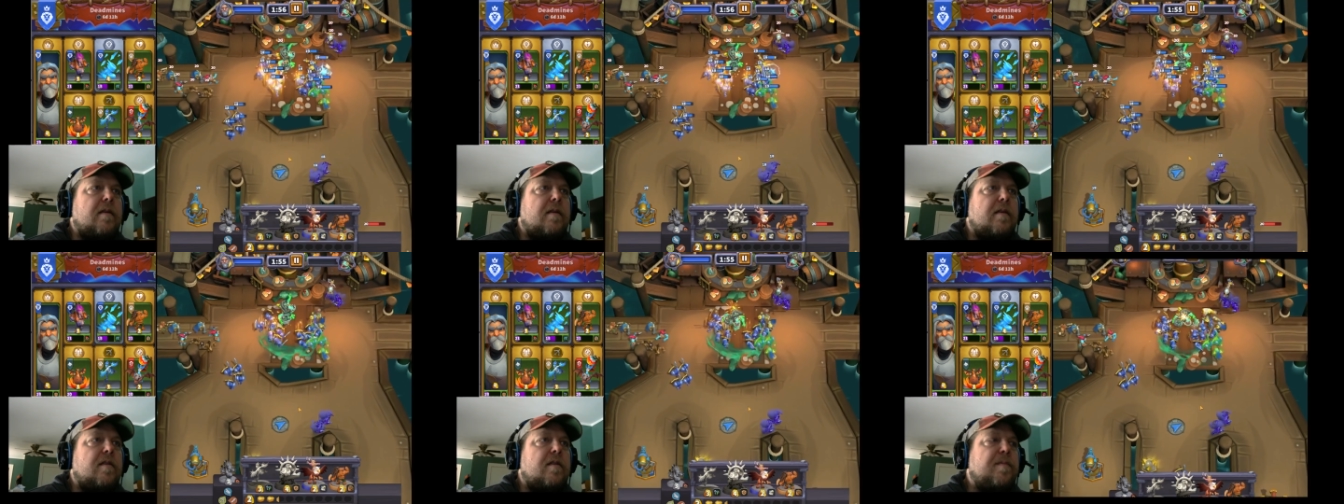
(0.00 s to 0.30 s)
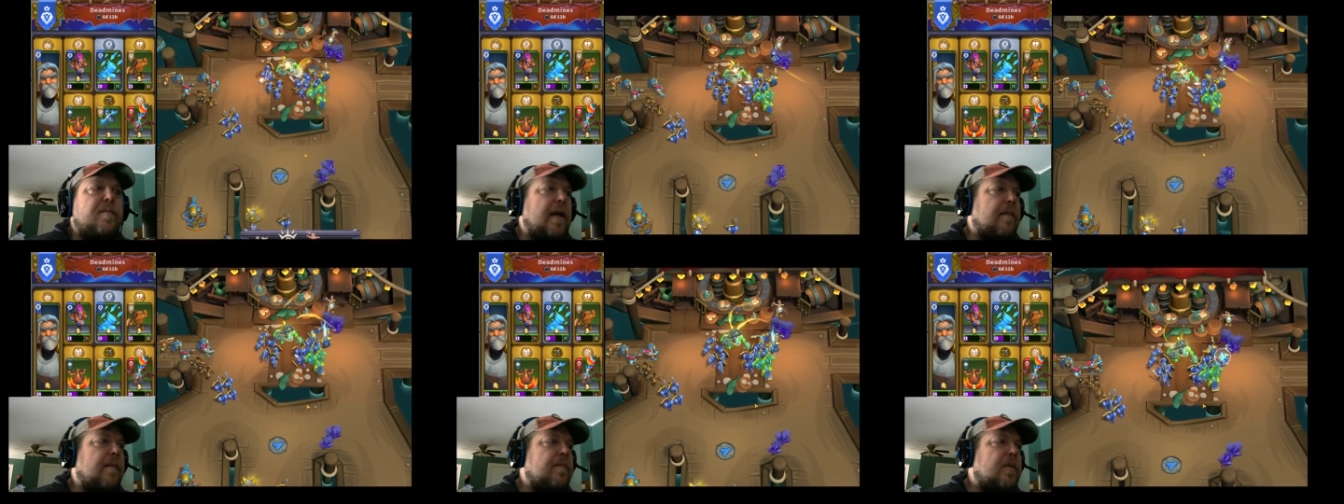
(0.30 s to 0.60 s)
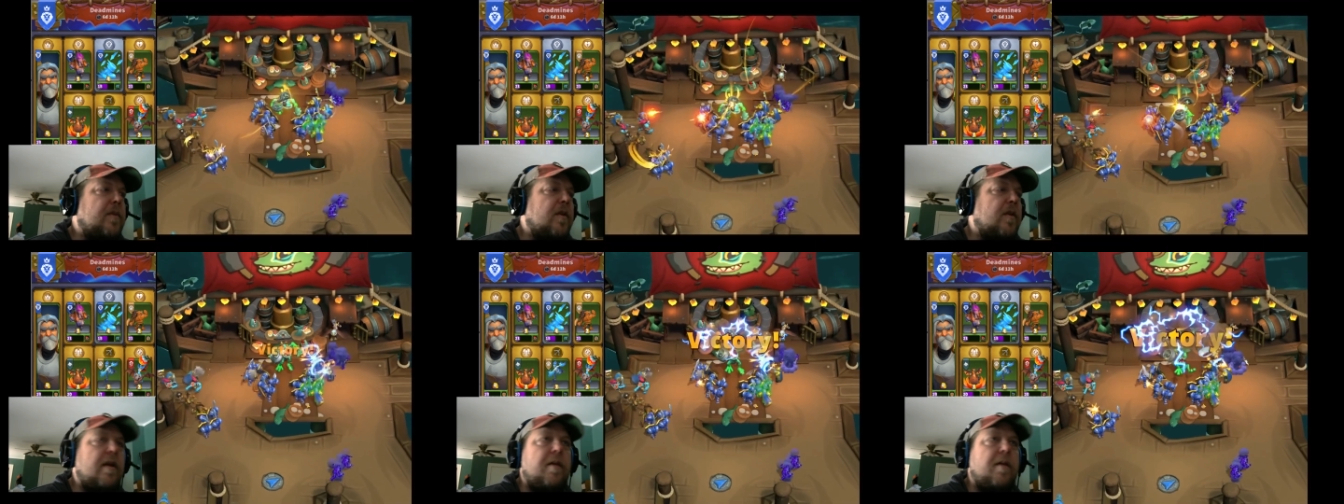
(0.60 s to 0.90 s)
spam.
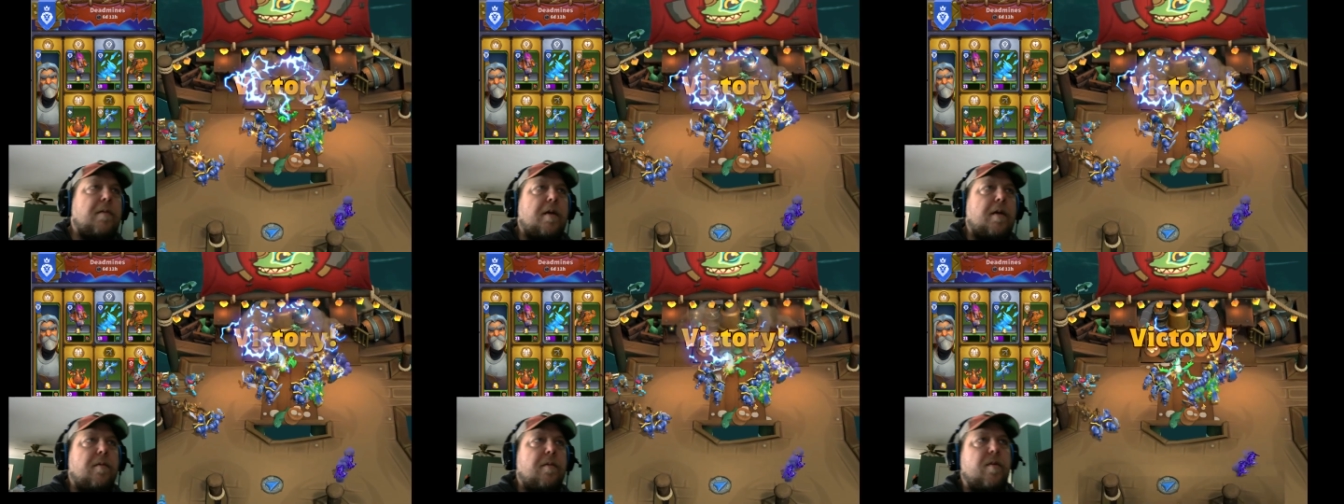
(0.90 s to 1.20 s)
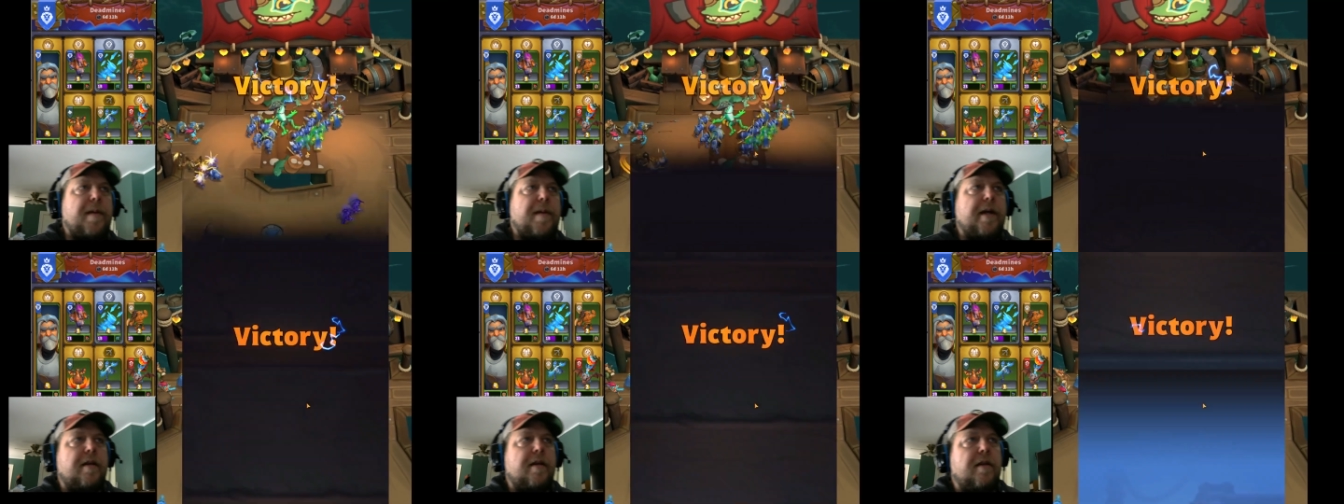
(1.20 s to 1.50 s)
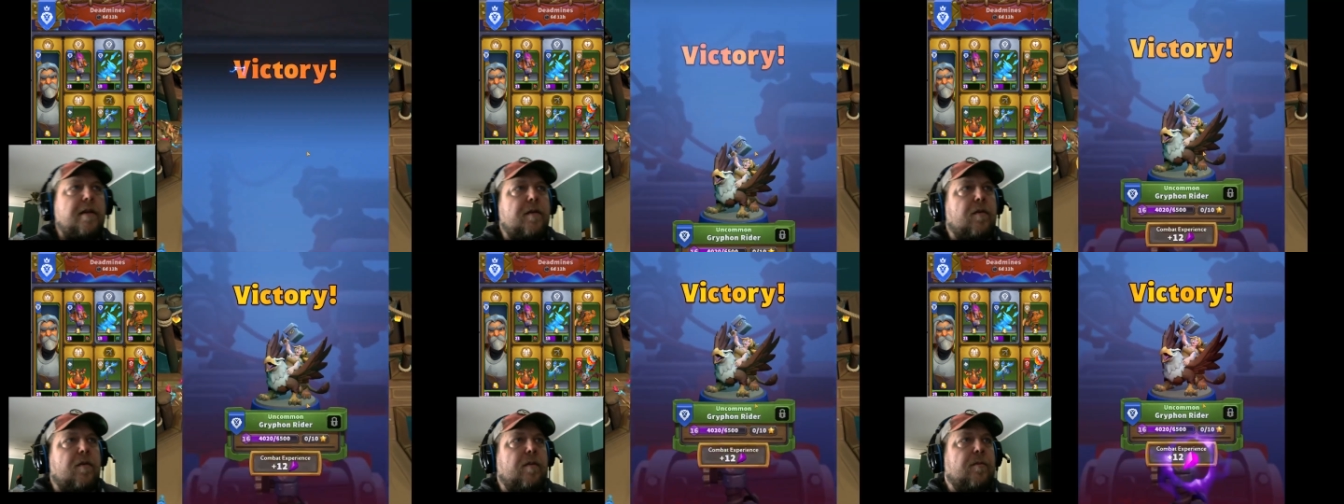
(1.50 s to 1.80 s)
So anyway, we'll go back to
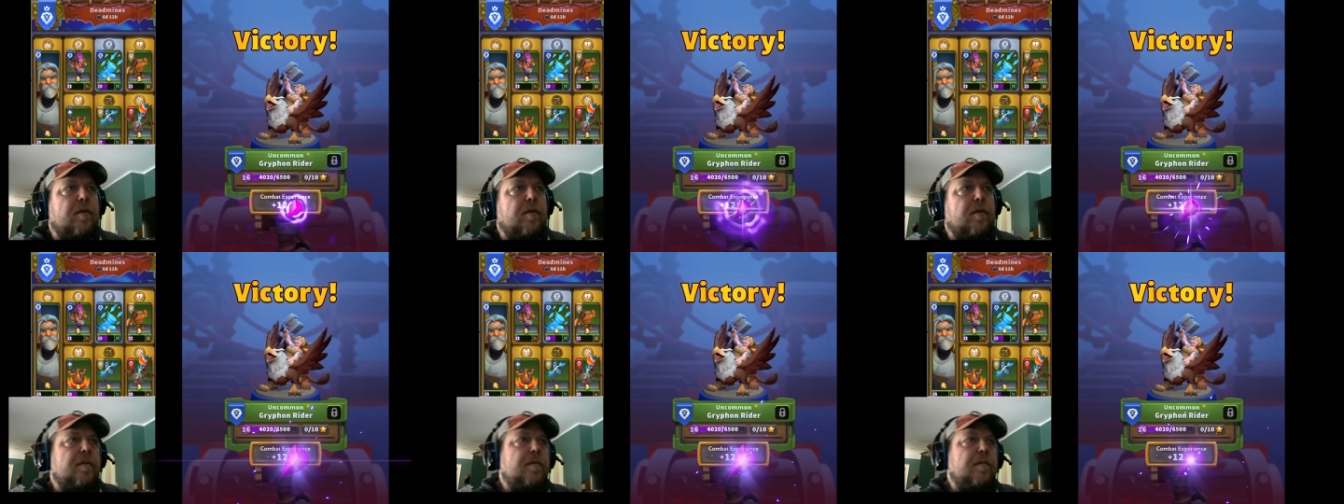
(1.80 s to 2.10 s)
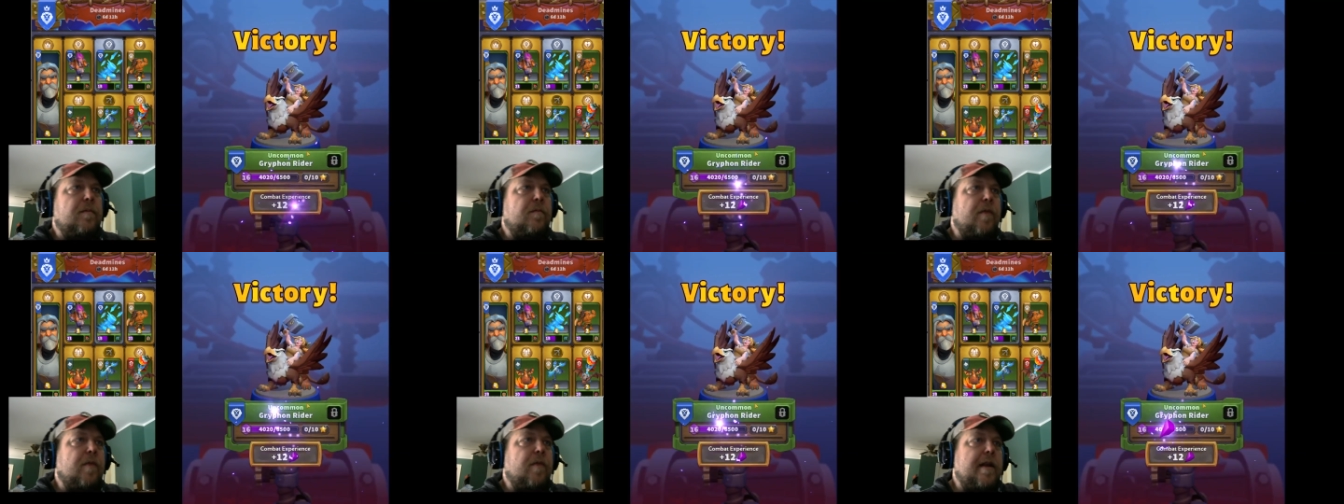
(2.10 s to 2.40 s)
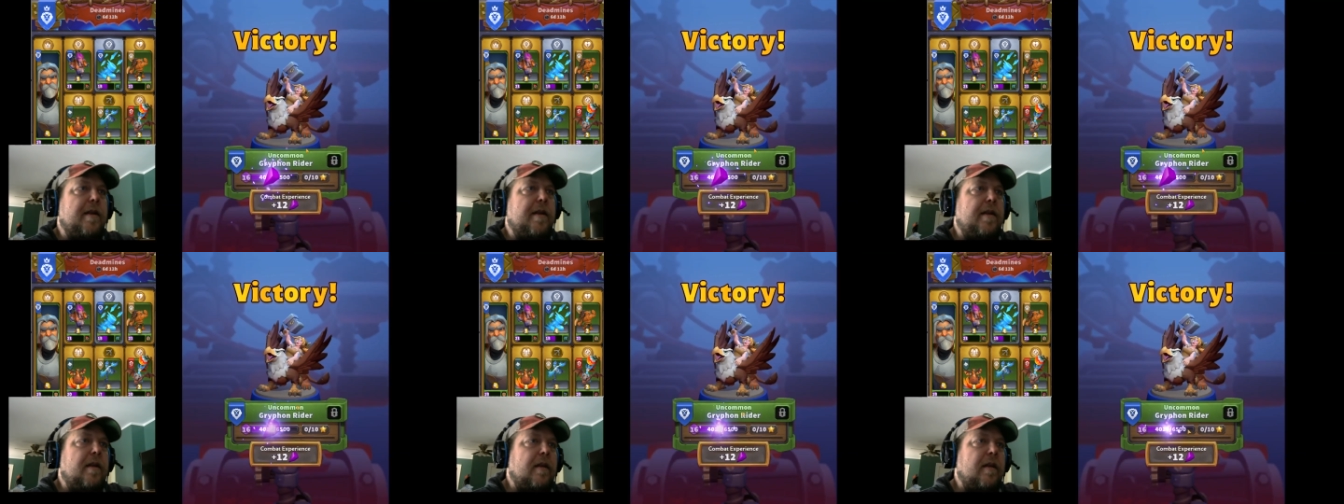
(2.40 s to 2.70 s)
the normal
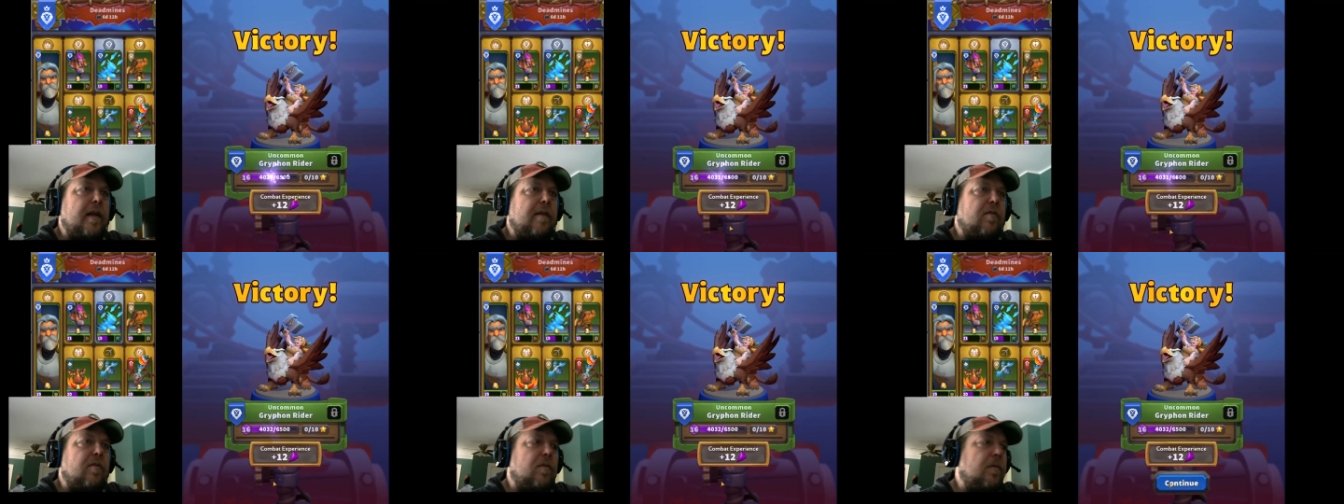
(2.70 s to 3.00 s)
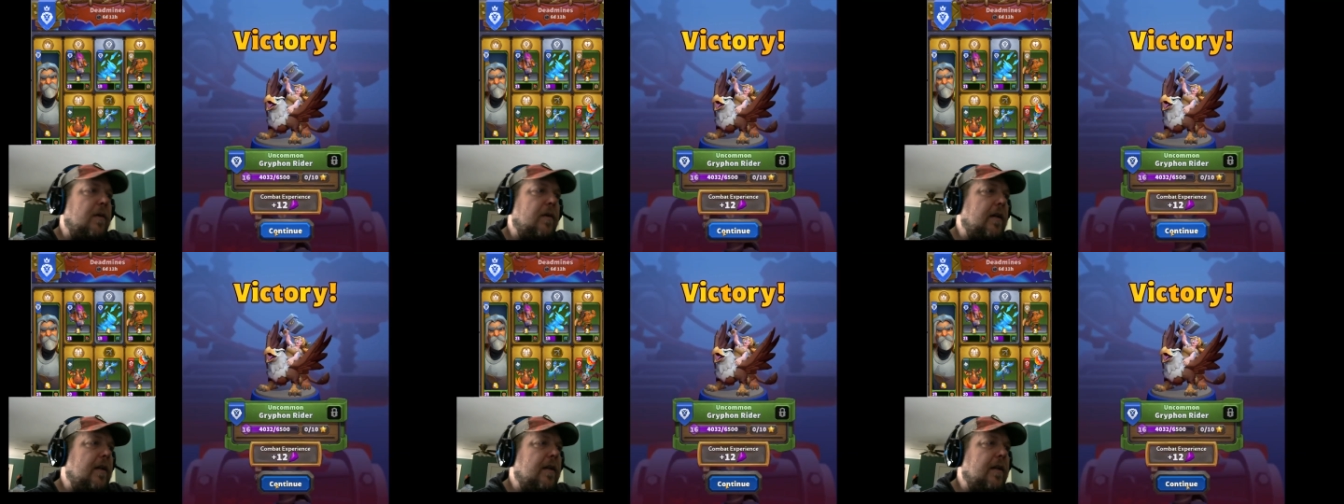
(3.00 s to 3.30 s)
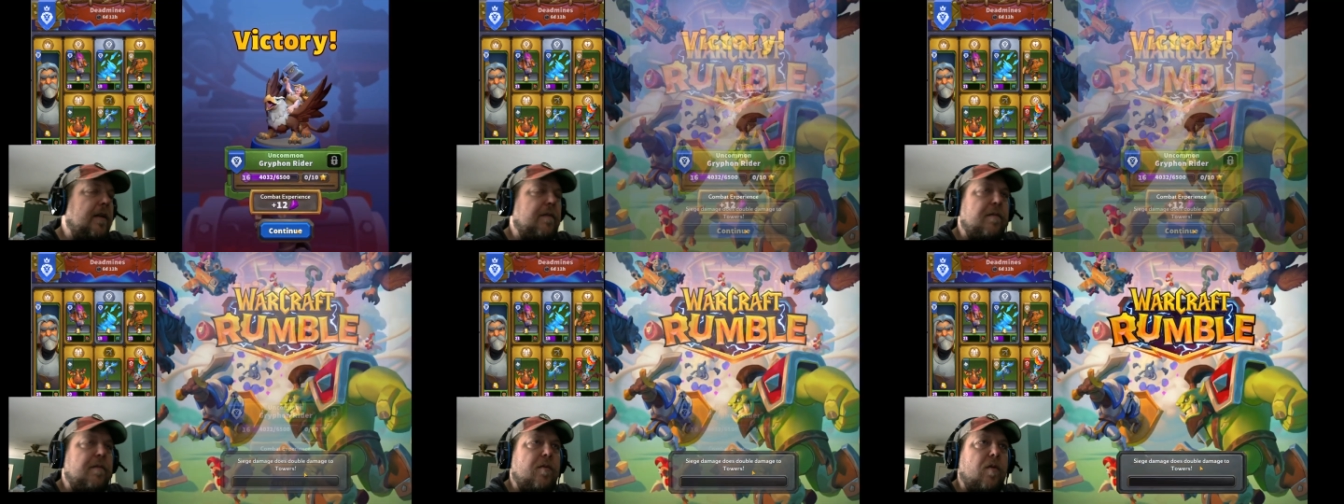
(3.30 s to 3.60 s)
red level 1
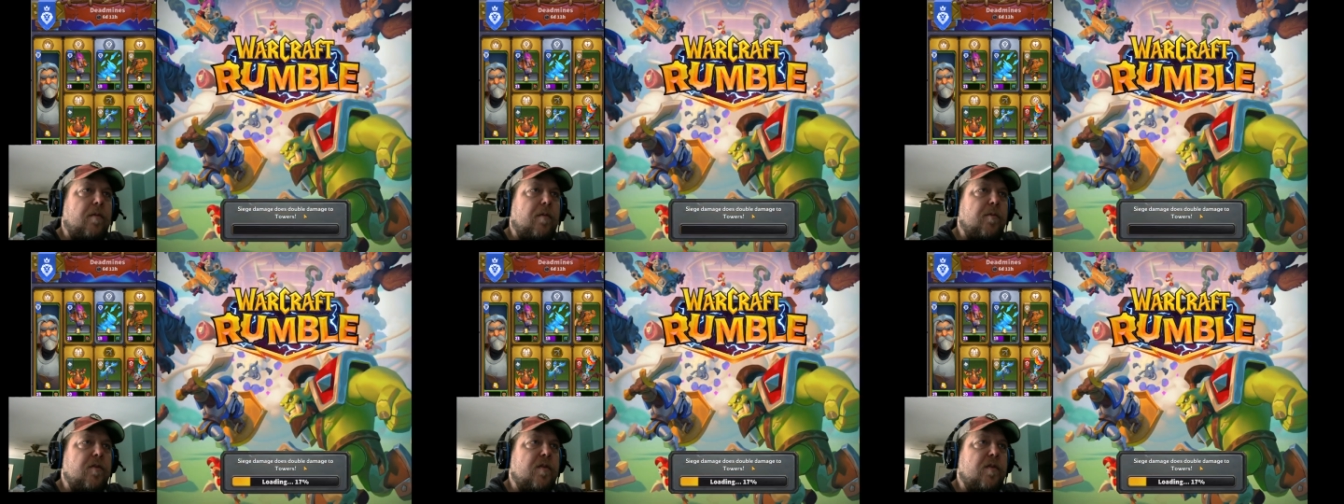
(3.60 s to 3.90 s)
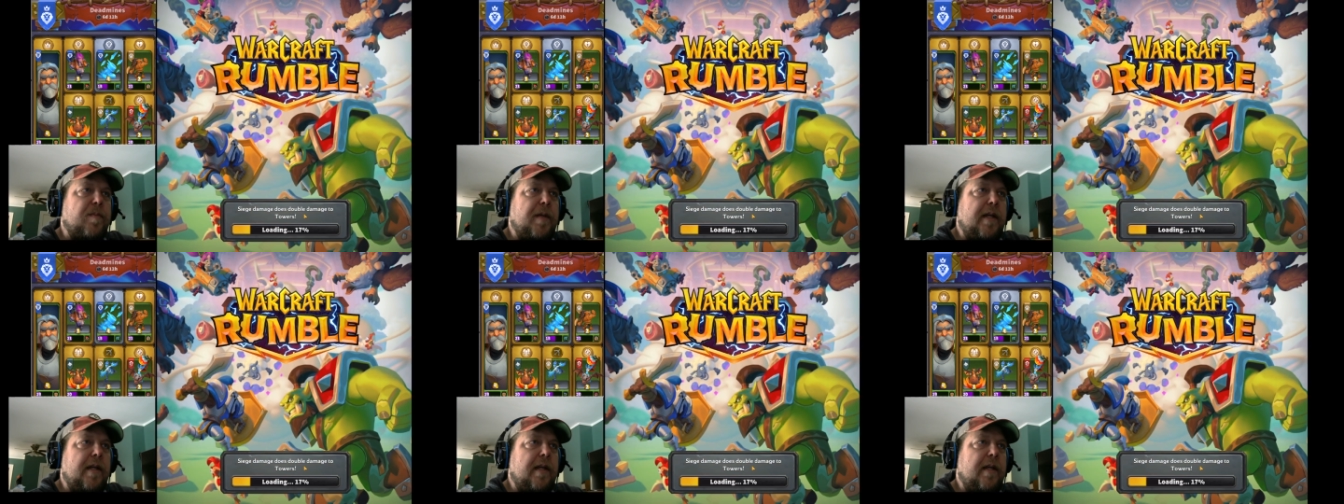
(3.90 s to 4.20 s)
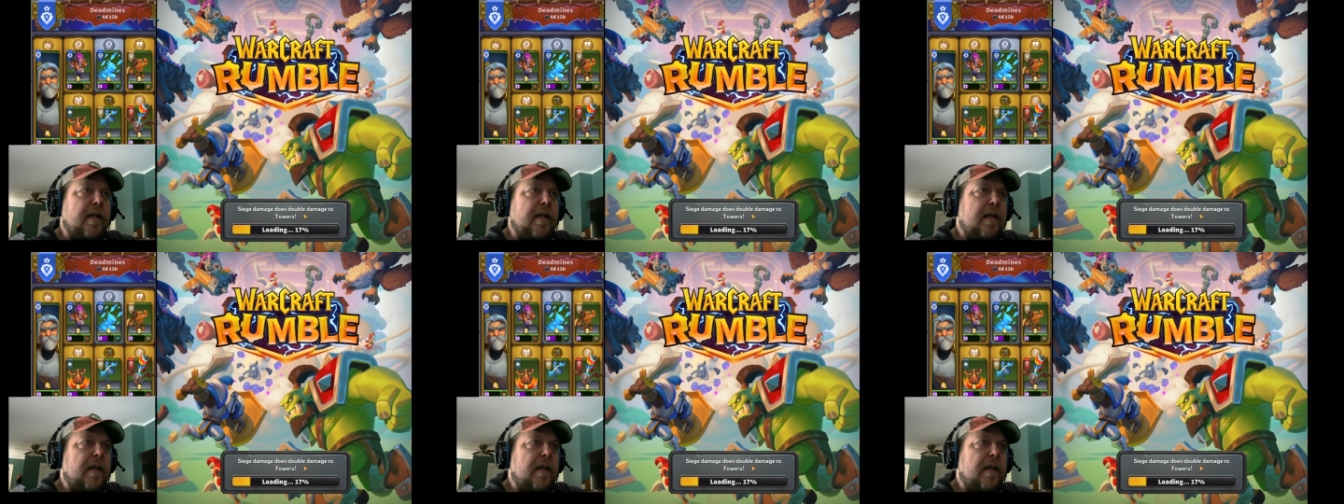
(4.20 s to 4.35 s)
at normal speed.